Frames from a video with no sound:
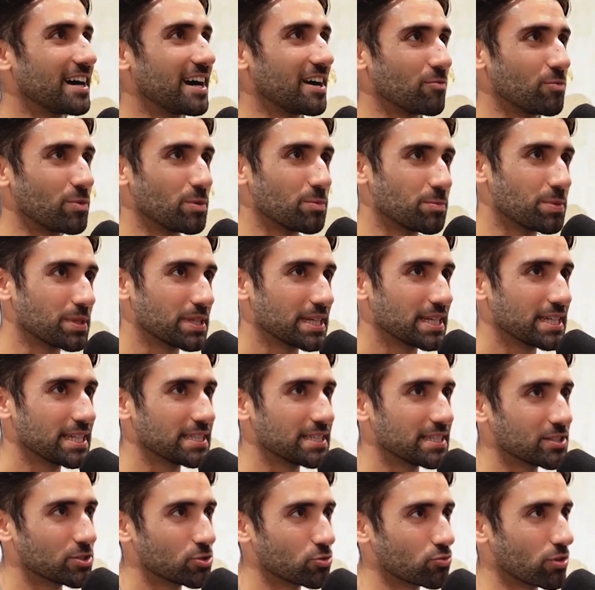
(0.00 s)
I've been planning
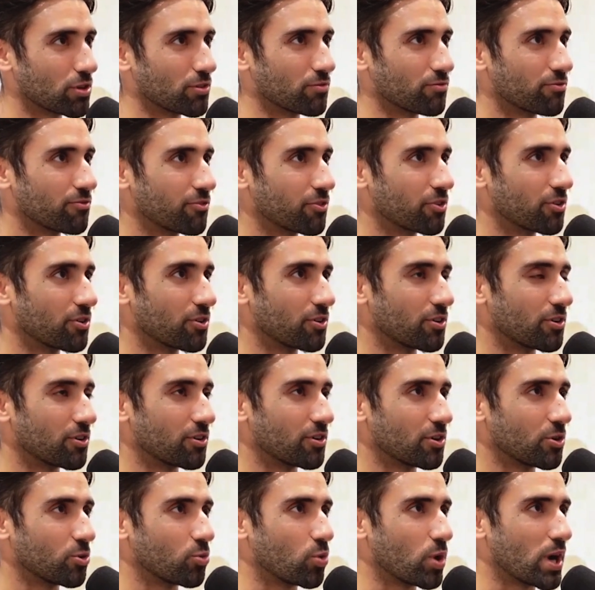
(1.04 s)
this run for
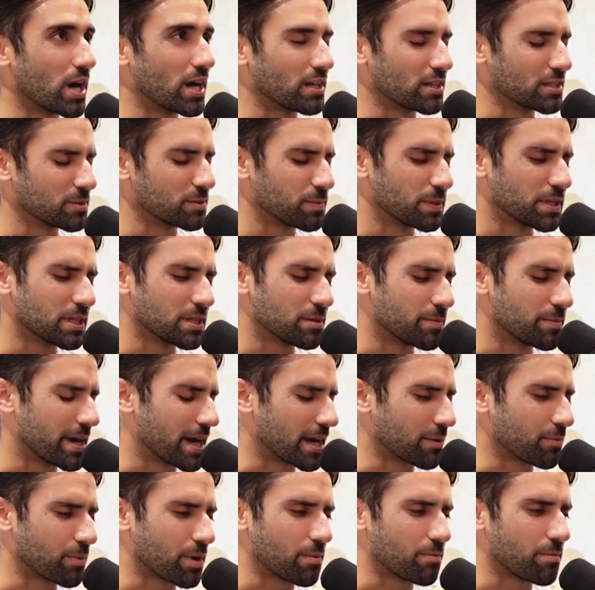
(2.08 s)
a while. It's been in the
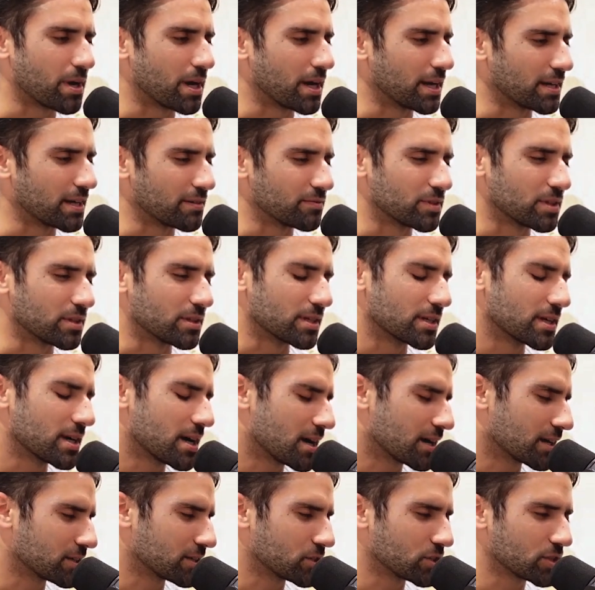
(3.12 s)
back of my mind. I've done the
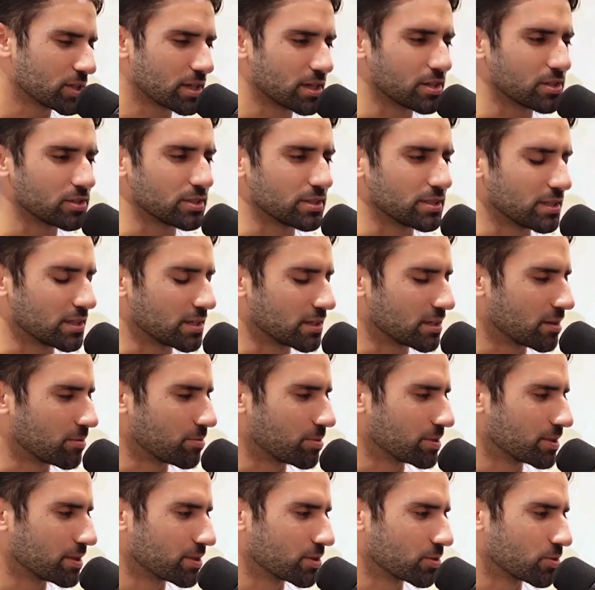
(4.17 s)
Goggins Challenge. I did a
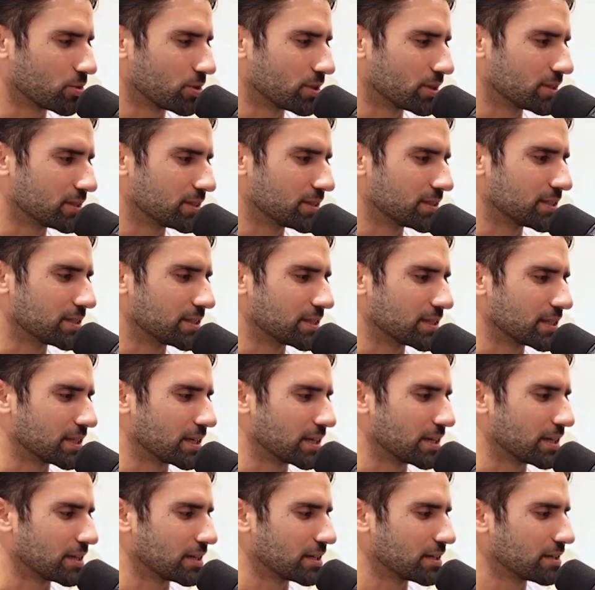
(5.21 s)
couple other ones. And
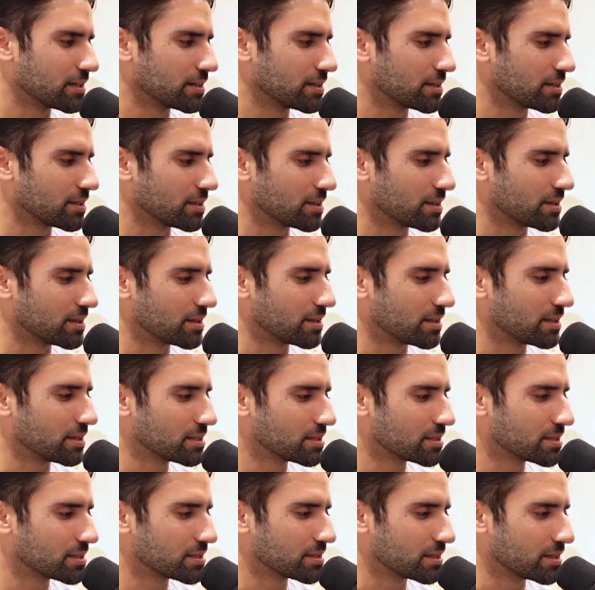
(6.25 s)
like
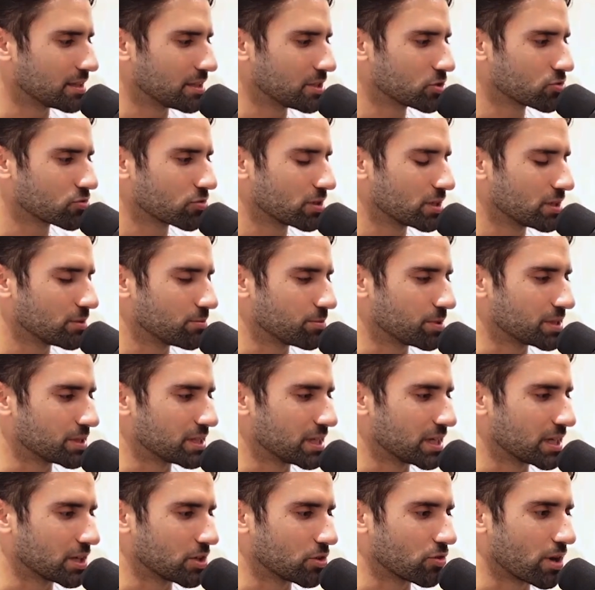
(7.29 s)
this run in
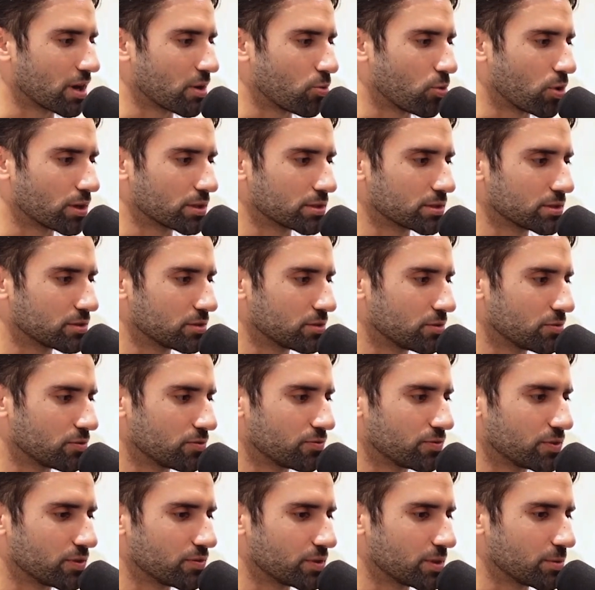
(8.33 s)
particular, I wanted to do
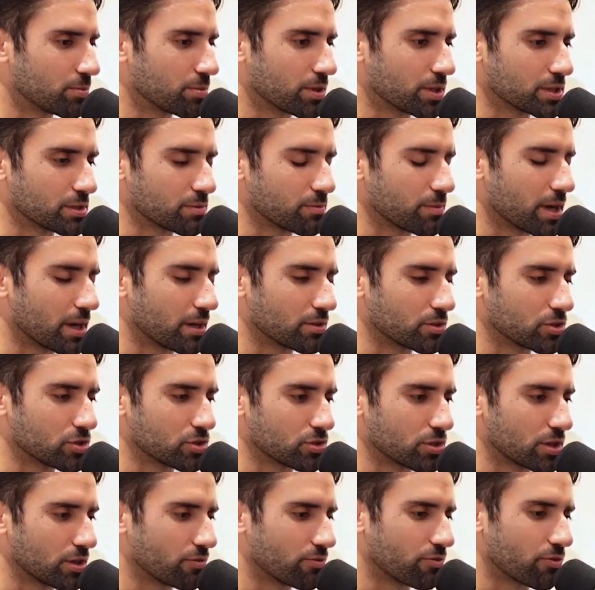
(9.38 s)
50 plus miles
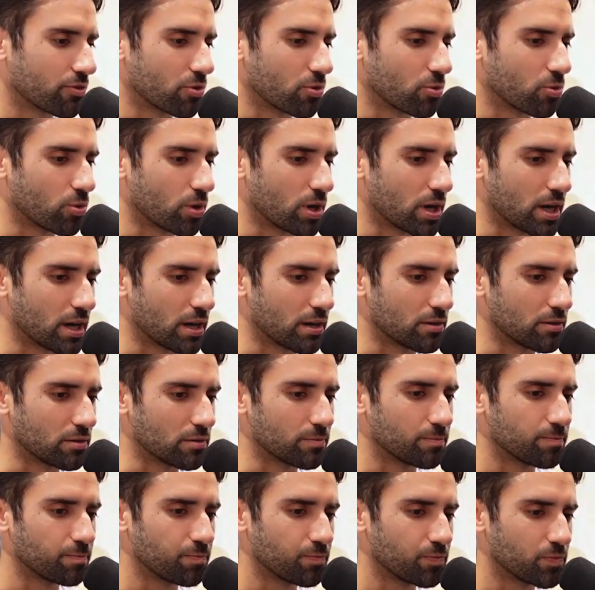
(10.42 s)
straight for a
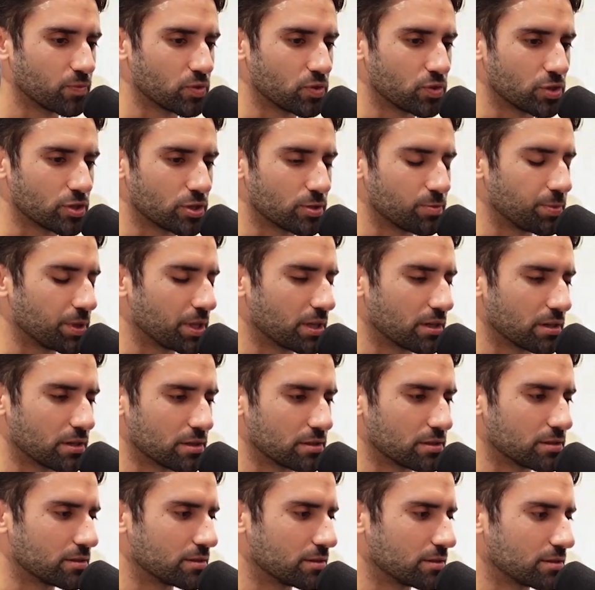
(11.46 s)
while just
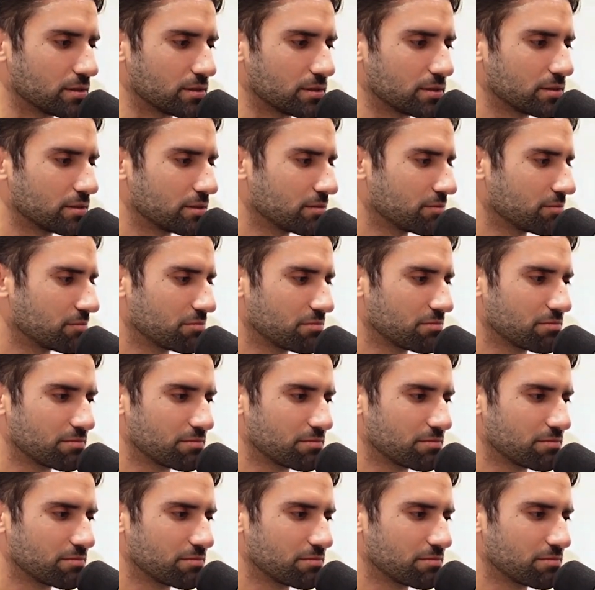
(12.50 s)
because